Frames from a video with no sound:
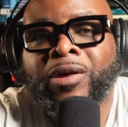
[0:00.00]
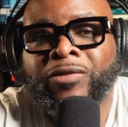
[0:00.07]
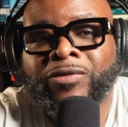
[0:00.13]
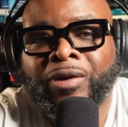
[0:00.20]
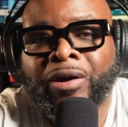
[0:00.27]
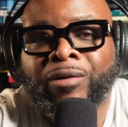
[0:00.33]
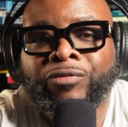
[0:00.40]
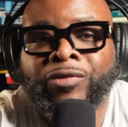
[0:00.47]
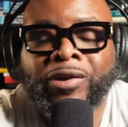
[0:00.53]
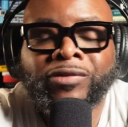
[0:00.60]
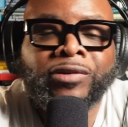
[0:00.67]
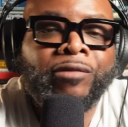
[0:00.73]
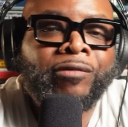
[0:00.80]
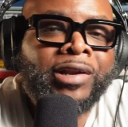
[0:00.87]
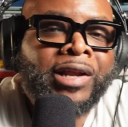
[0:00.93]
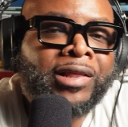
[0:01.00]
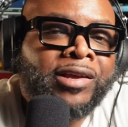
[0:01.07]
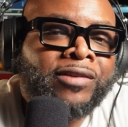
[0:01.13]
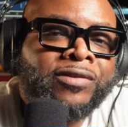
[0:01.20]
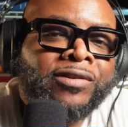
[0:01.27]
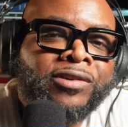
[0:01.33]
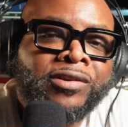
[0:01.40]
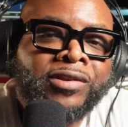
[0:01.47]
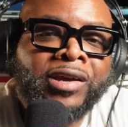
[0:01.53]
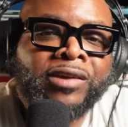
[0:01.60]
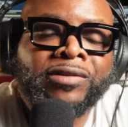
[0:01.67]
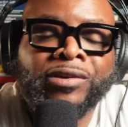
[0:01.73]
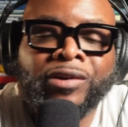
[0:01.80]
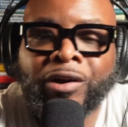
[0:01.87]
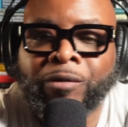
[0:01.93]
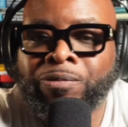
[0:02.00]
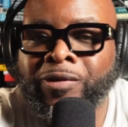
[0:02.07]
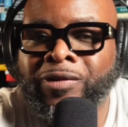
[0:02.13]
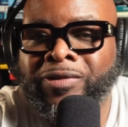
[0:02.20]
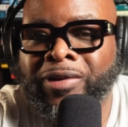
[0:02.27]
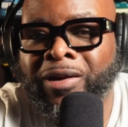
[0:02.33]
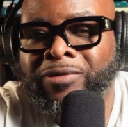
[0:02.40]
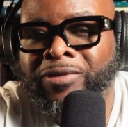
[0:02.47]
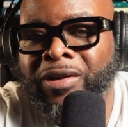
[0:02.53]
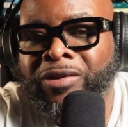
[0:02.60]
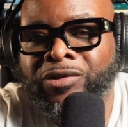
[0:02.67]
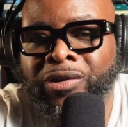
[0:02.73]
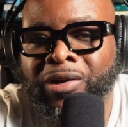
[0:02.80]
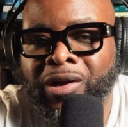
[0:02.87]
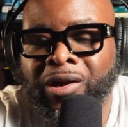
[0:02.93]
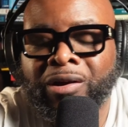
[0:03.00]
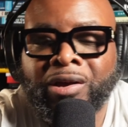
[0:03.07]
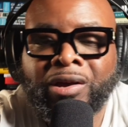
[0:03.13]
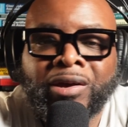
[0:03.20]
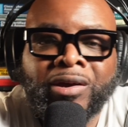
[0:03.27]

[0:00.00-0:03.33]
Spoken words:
So if you're someone that listens to this and you're a pre-sales engineer,